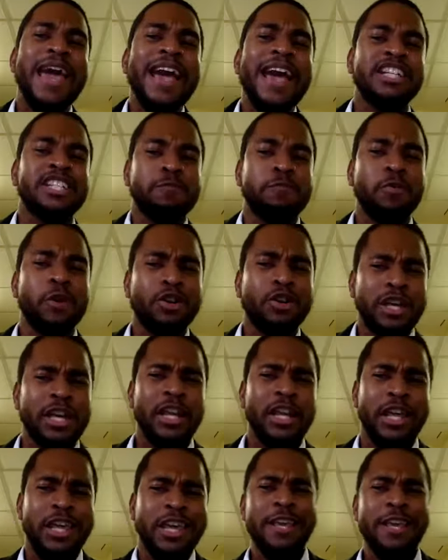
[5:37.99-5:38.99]
expert
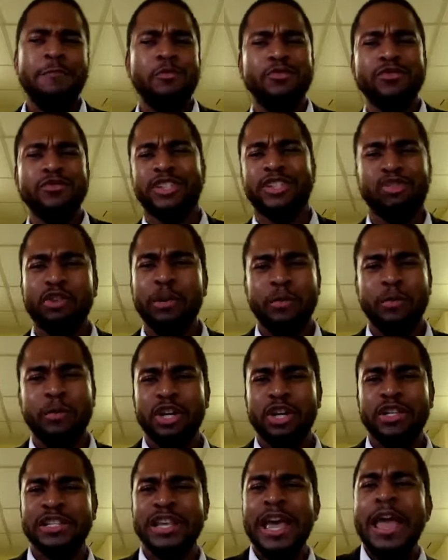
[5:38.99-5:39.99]
in Hebrew
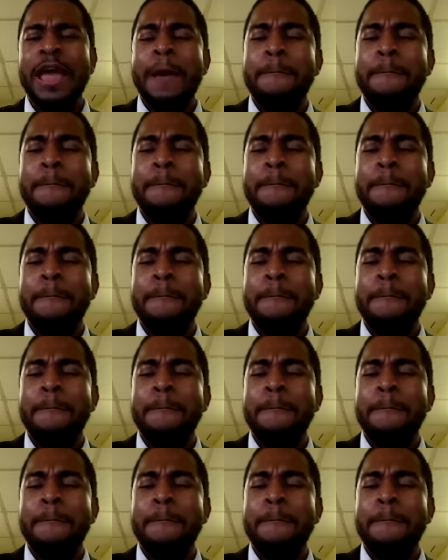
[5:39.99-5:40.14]
scriptures,